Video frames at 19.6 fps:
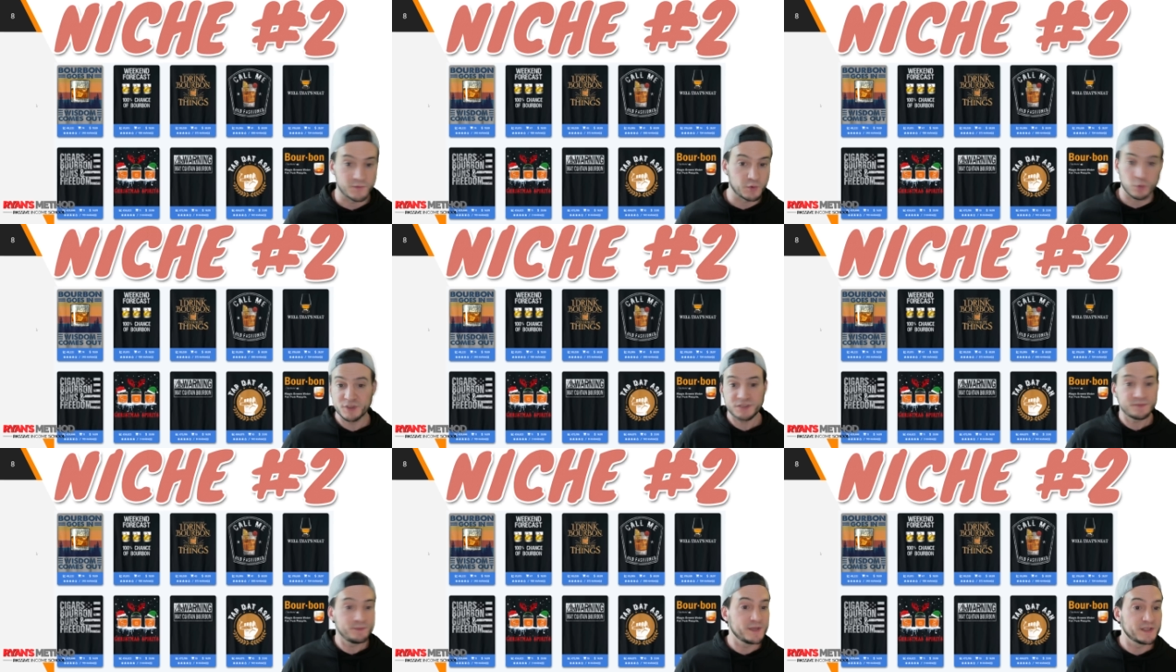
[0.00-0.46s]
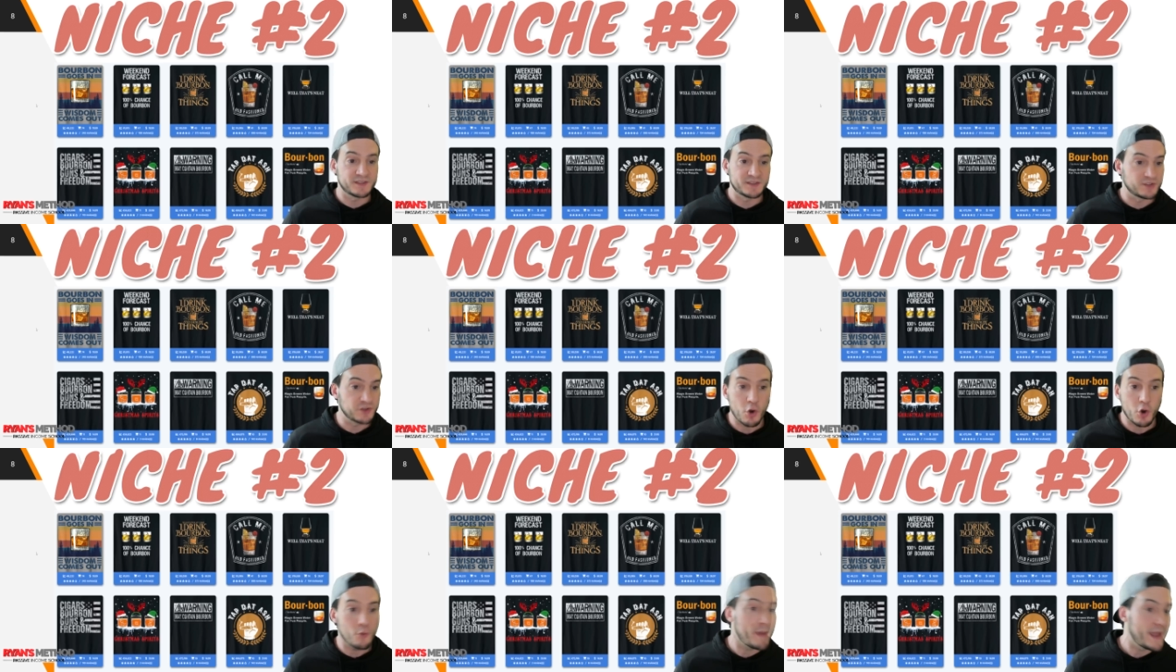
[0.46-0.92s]
Christmas
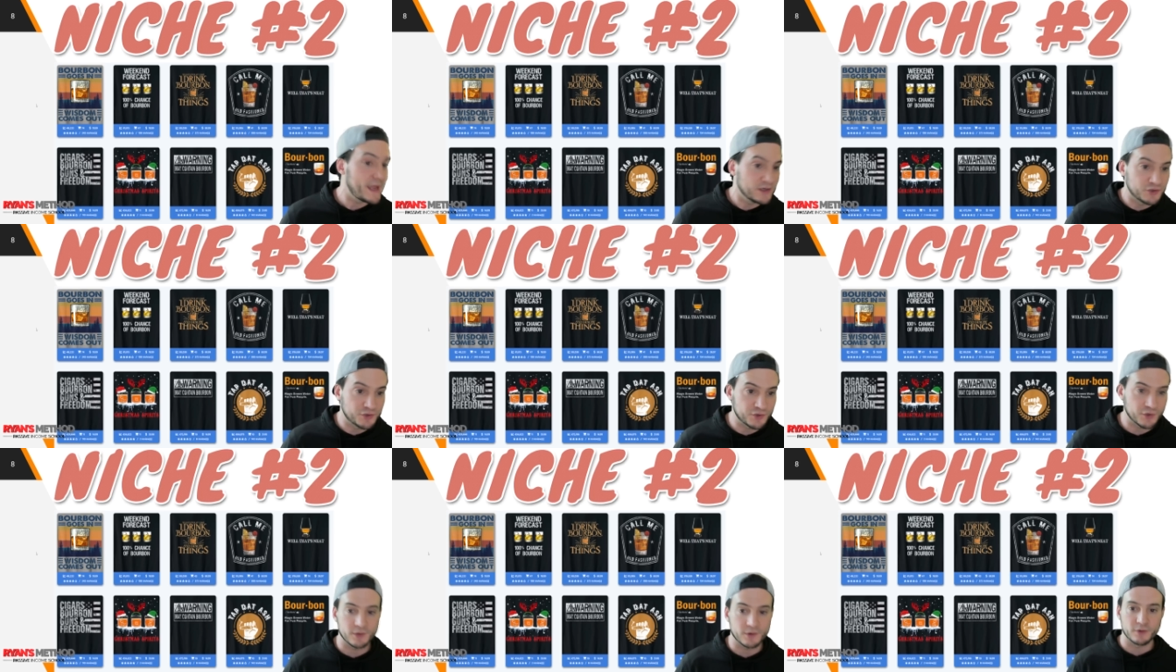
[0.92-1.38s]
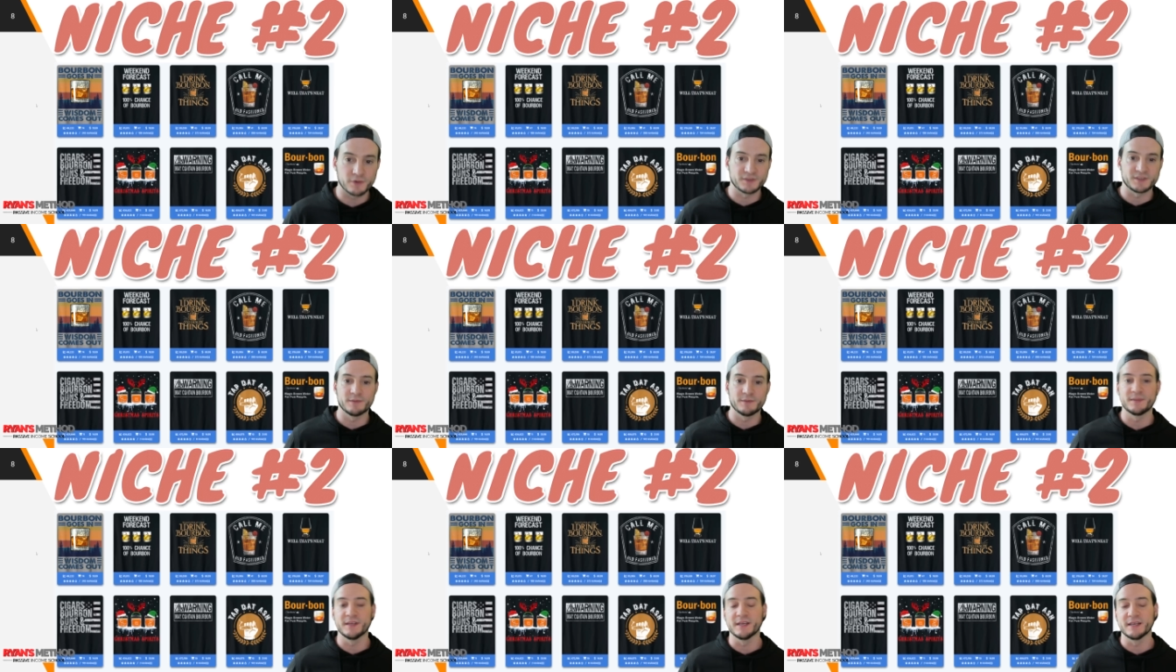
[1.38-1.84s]
snowman shirt or
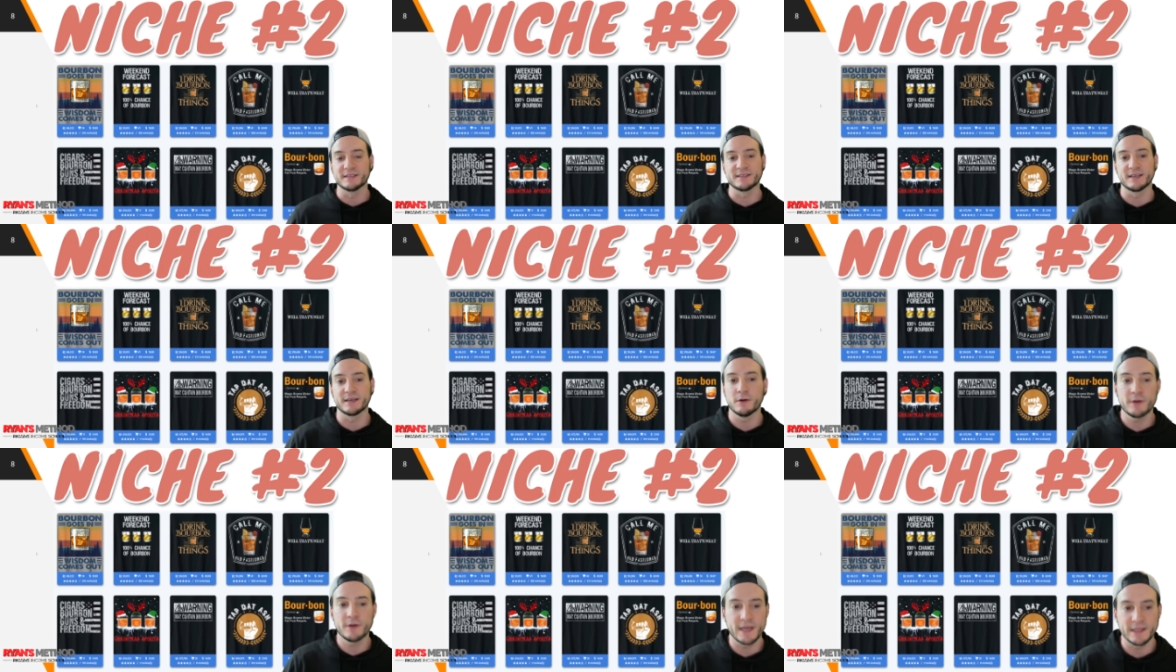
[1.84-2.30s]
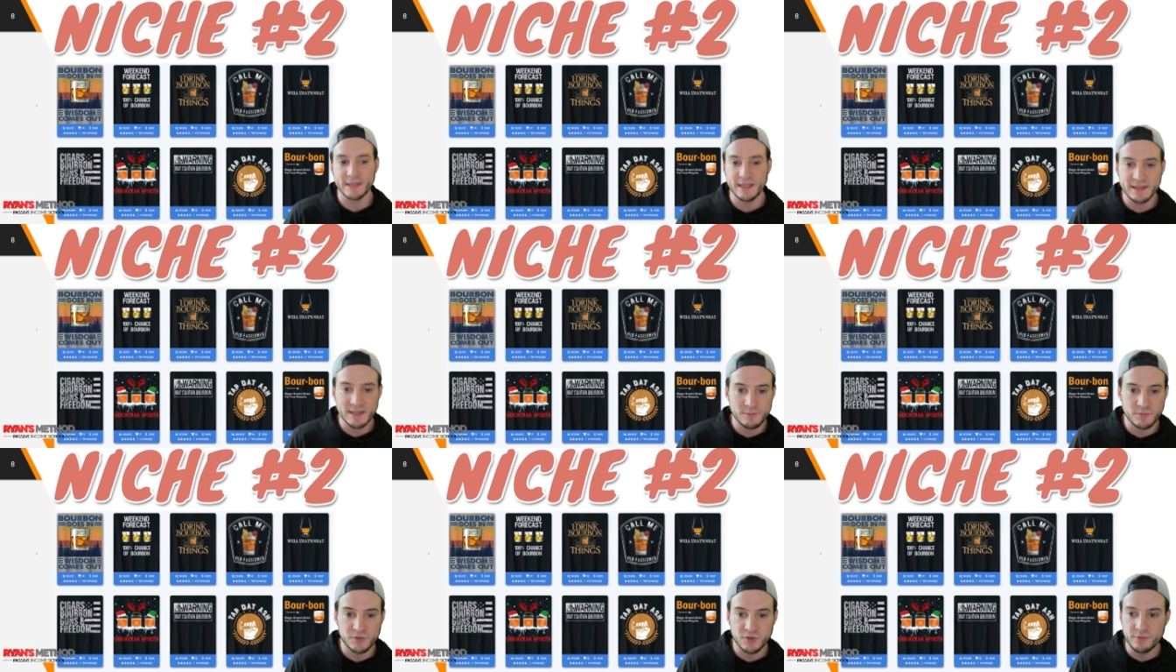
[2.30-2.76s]
something, it's like, okay,
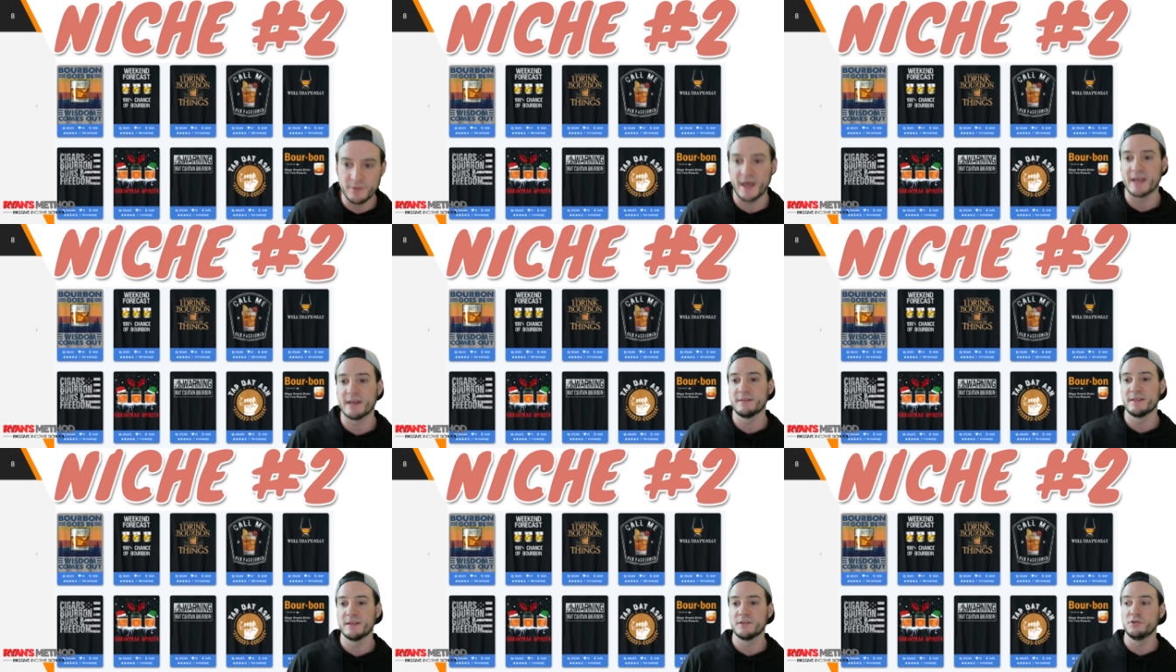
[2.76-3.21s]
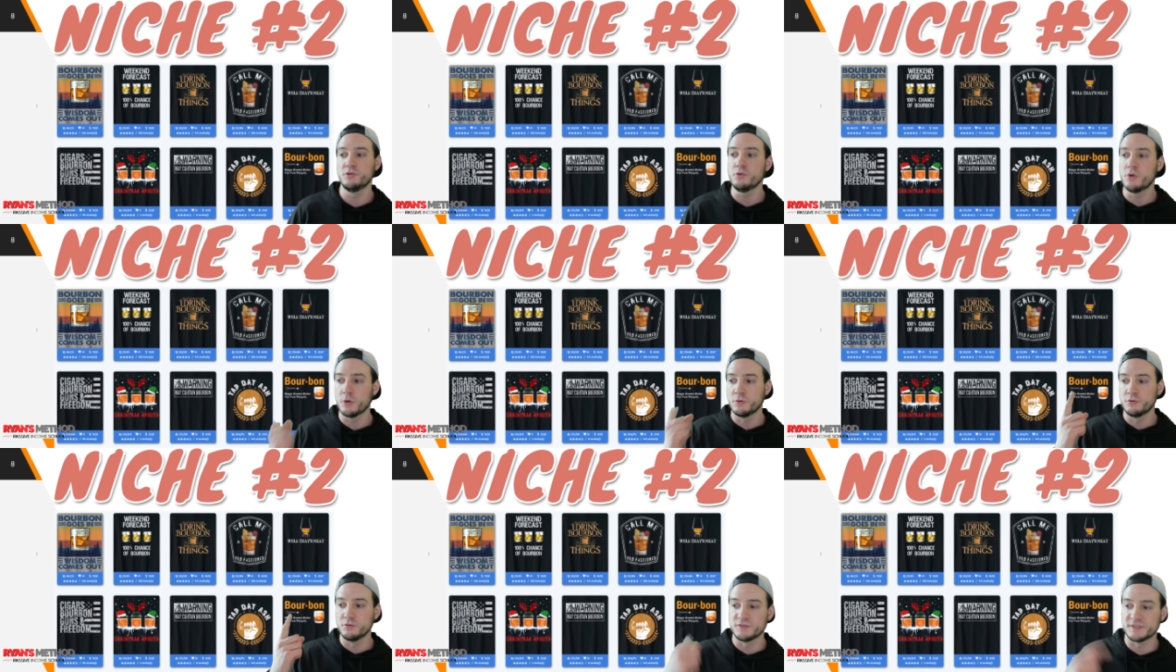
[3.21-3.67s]
let them do that. And then you
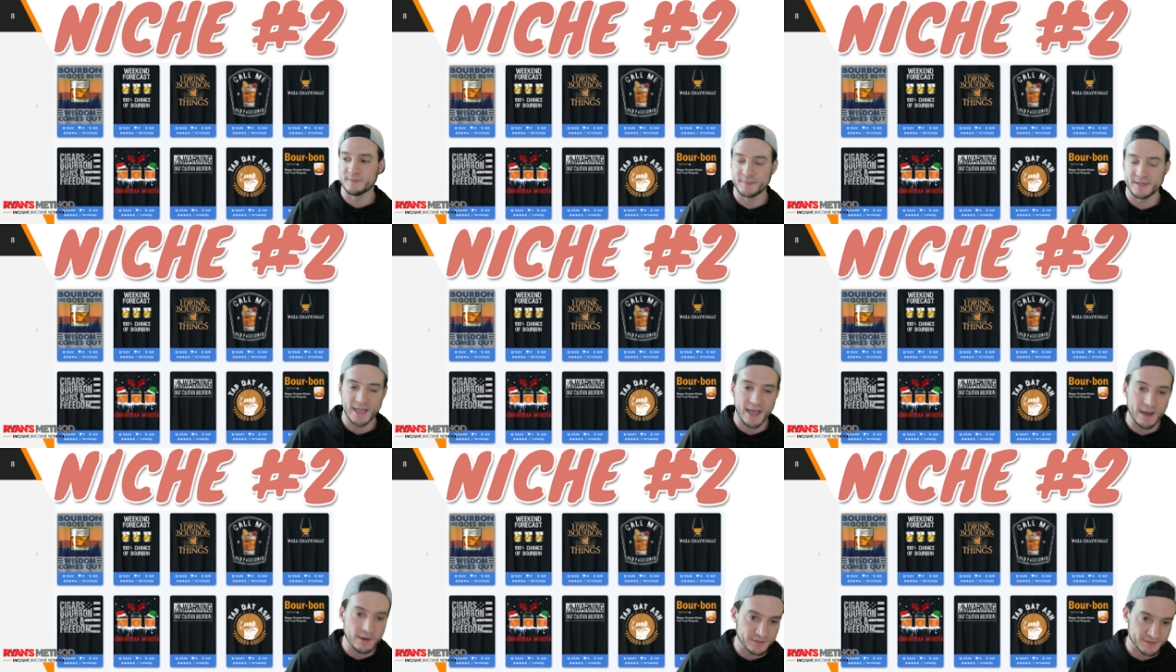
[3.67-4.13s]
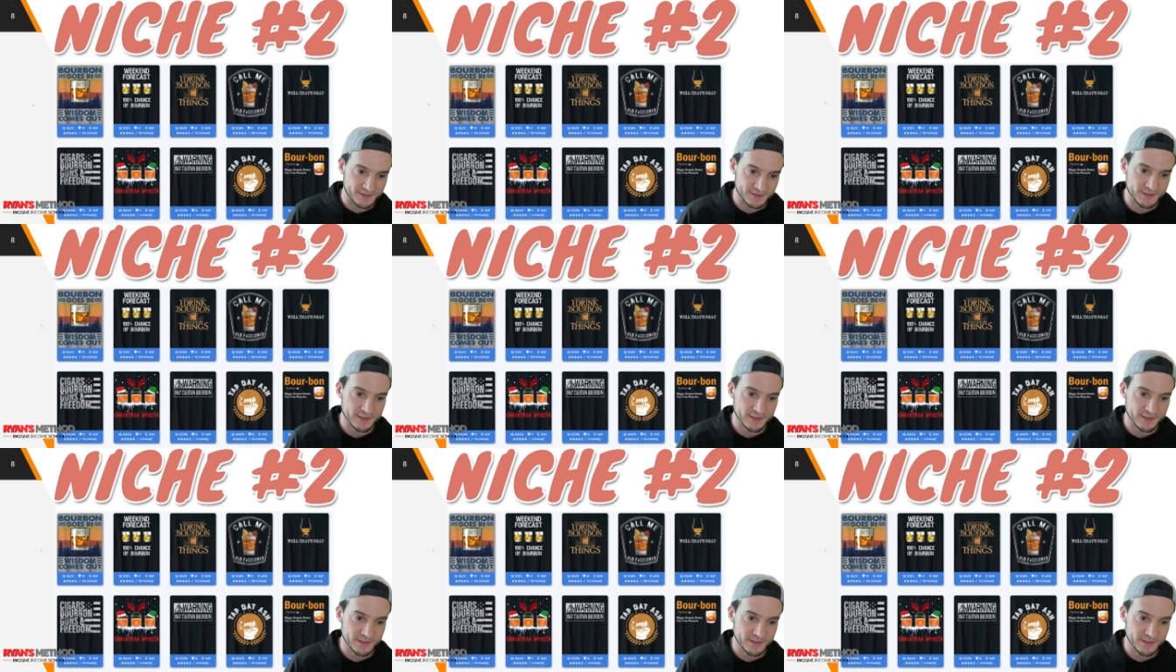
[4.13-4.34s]
go do something else.